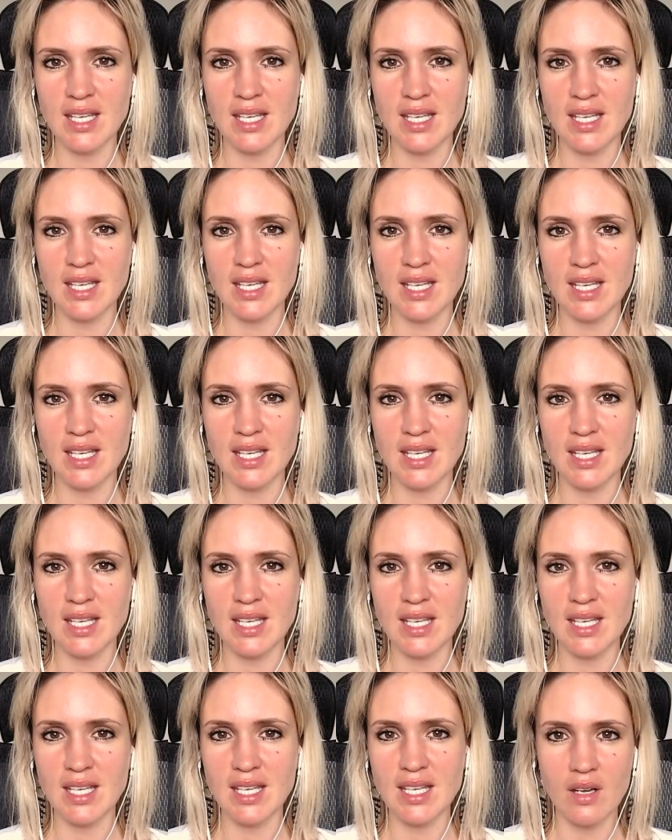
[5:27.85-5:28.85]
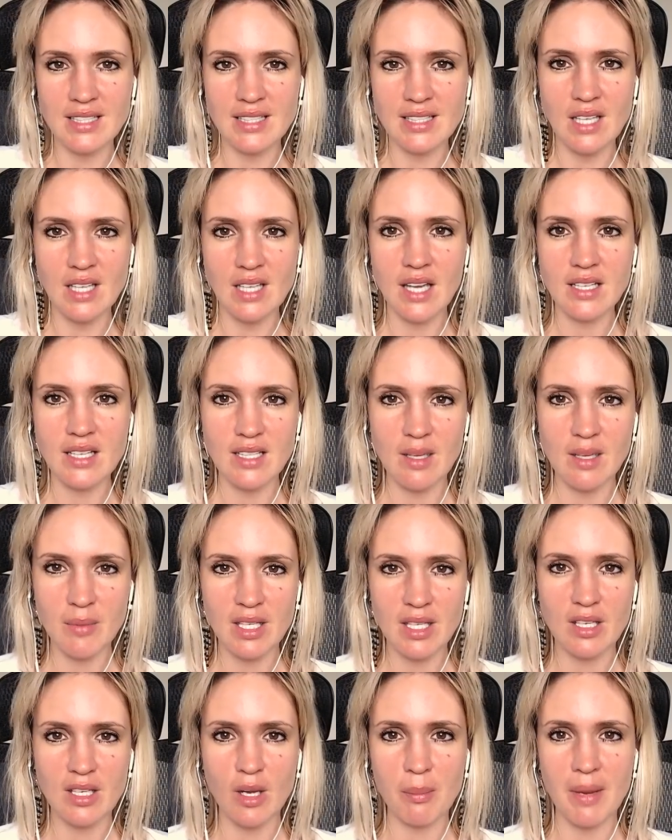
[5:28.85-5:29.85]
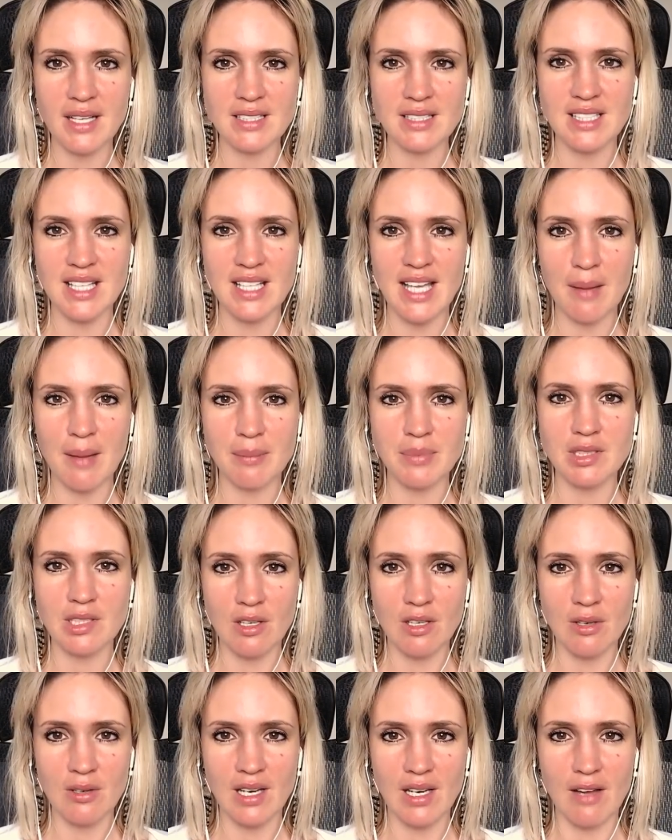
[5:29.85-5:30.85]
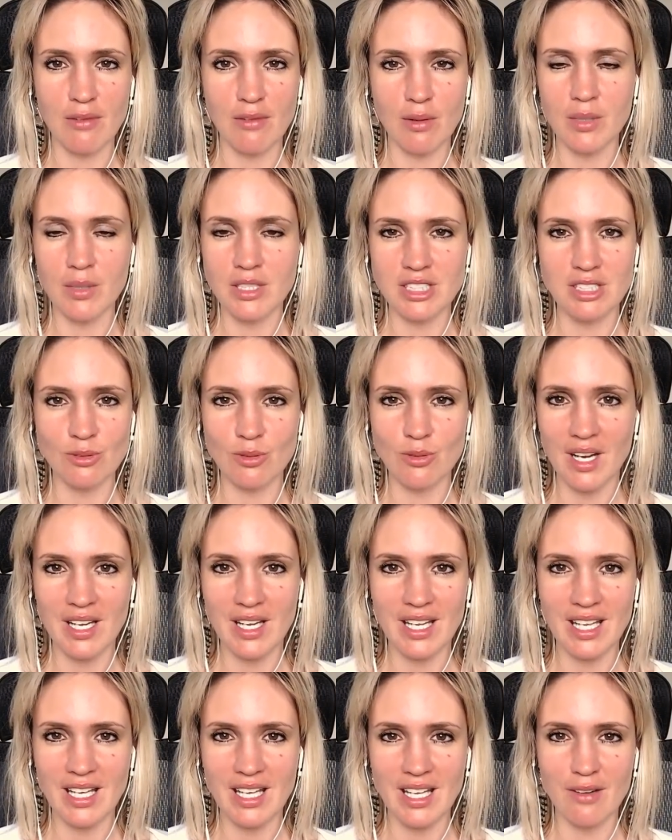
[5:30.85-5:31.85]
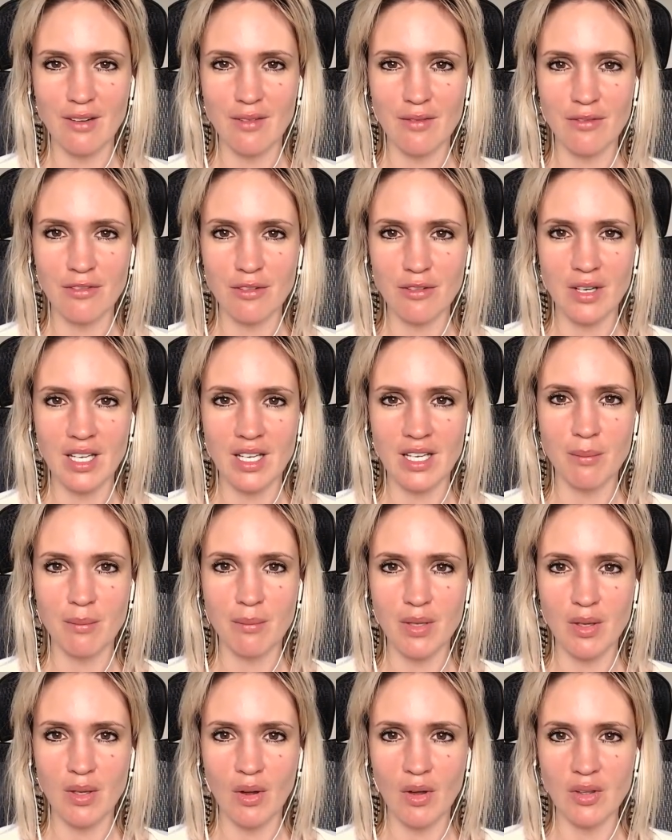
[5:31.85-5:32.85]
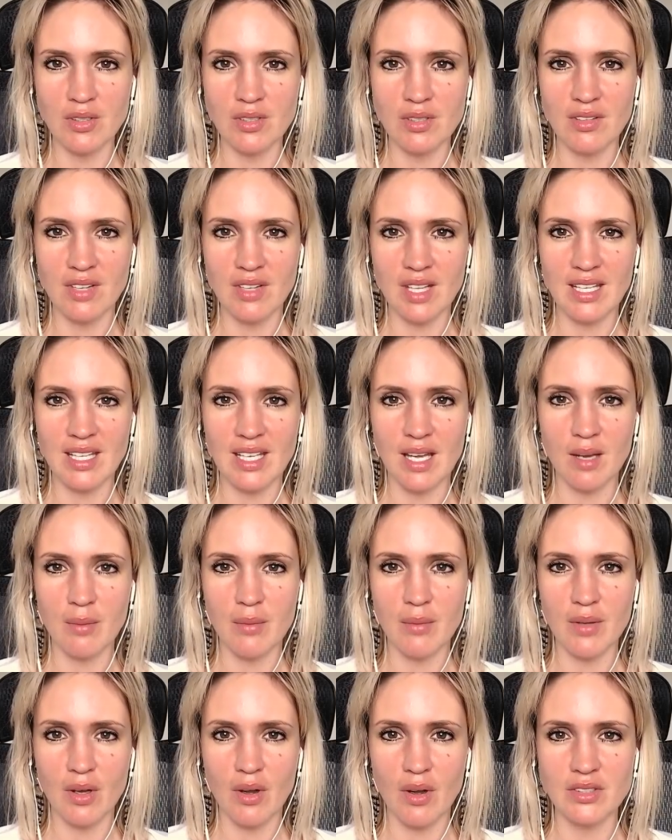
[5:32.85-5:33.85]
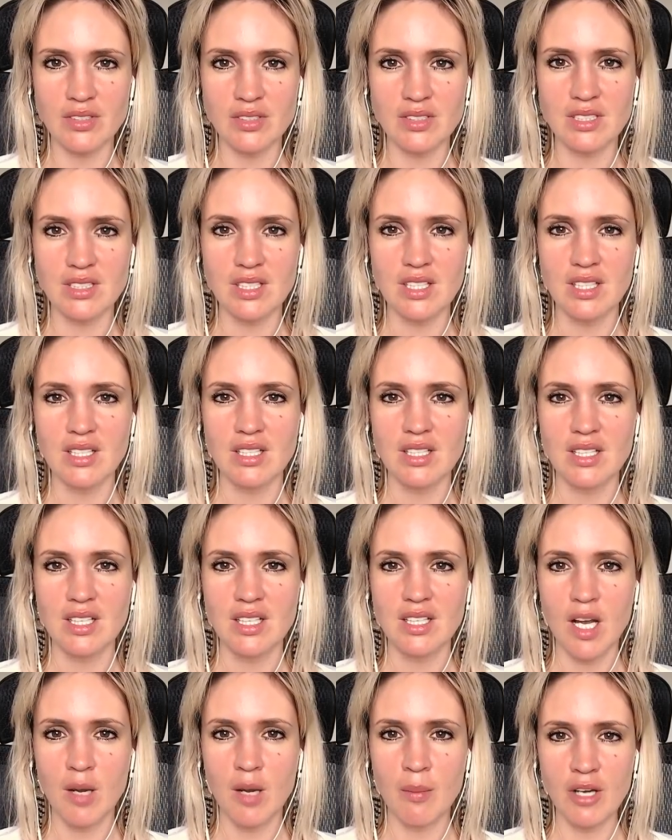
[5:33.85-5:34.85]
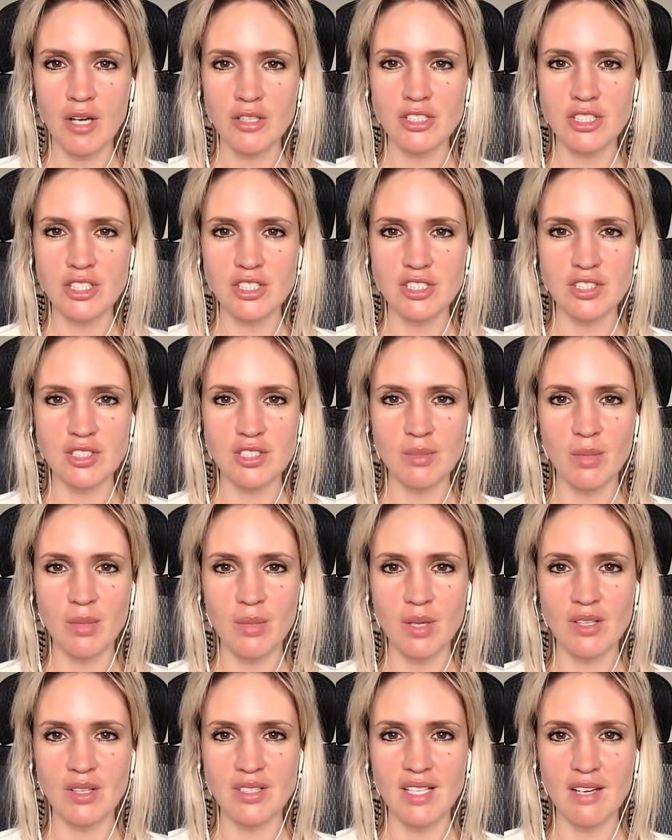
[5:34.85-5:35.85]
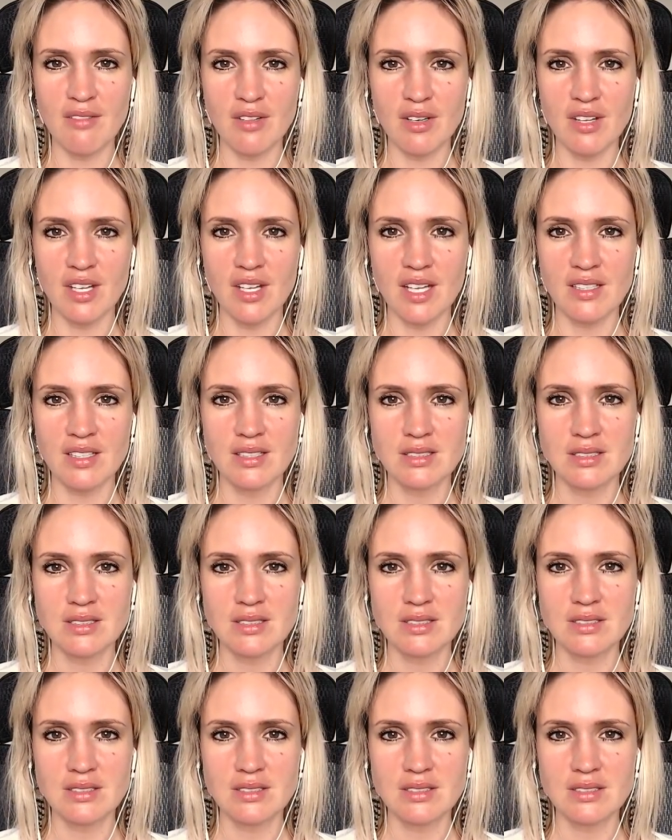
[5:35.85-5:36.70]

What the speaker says: And then we can put that aside and then we can go back to the absolute level, which is right here and free and beyond thinking, beyond emotions and beyond everything.